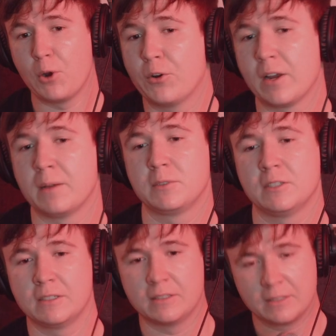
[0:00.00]
programmed
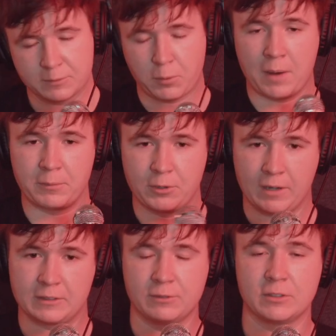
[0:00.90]
to, his prime
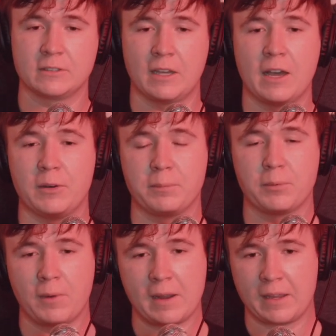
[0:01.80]
directive was to help
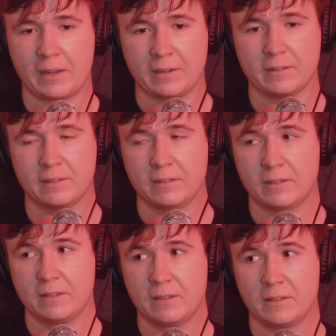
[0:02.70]
Rain,
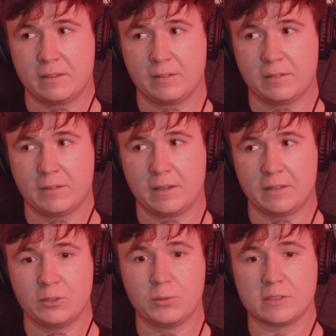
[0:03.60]

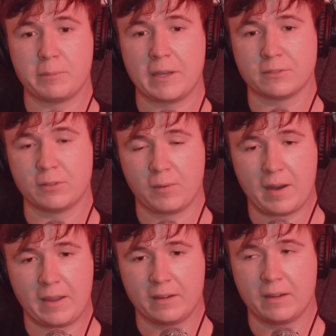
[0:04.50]
do what's best for
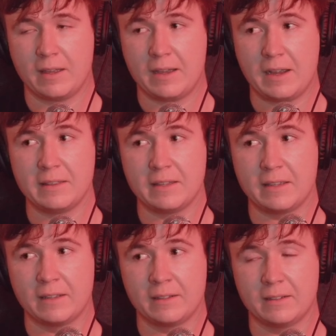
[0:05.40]
Rain. And
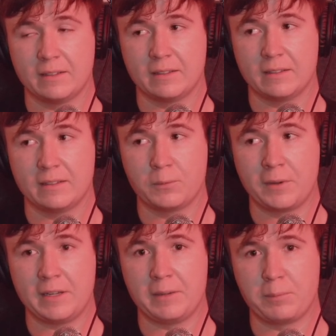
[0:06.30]
then
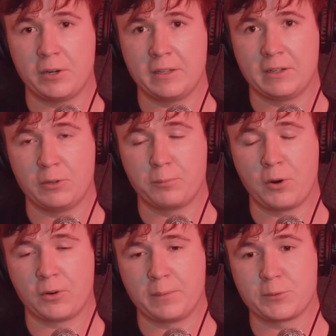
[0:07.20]
when he put in the new
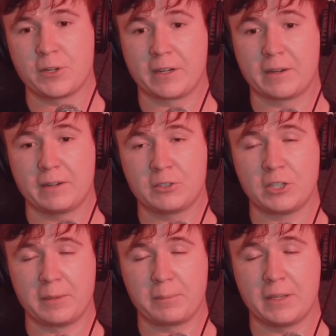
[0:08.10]
program
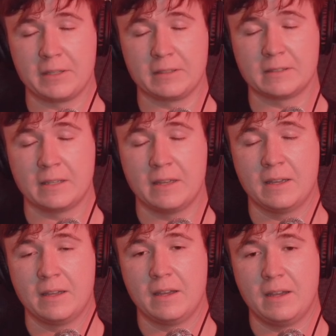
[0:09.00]
chip, his
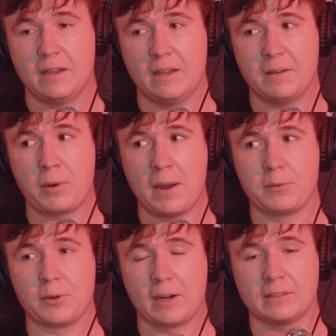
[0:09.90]

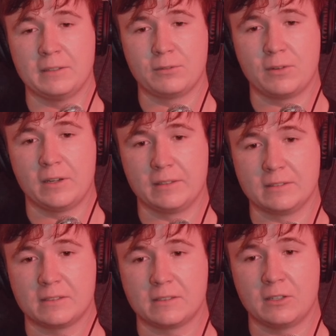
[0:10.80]
prime directive
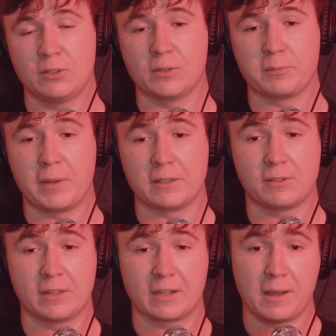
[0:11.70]
was to do what's best
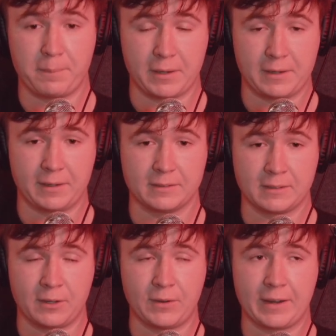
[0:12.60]
for the company.
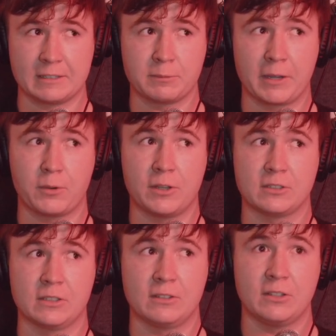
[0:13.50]
So I guess my
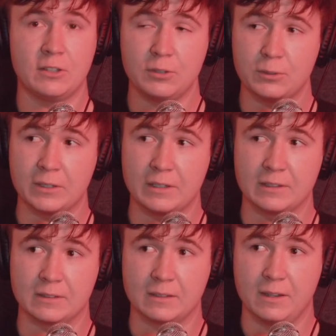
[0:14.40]
question to you
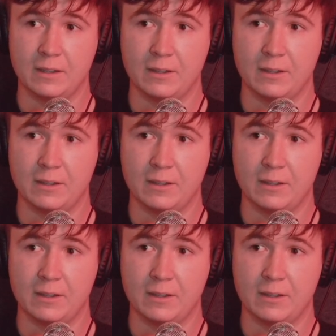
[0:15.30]
is,